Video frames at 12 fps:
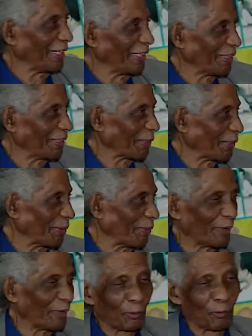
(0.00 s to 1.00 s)

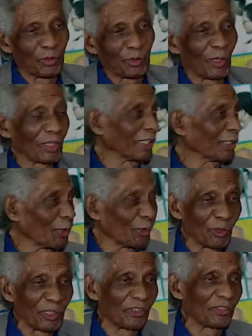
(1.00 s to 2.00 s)
and one of the
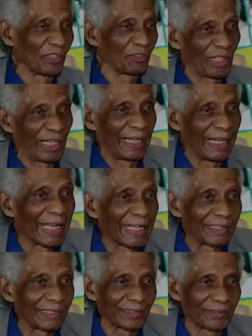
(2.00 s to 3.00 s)
colonial things I
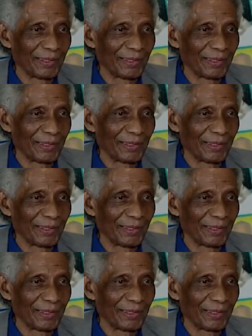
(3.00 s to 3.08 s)
liked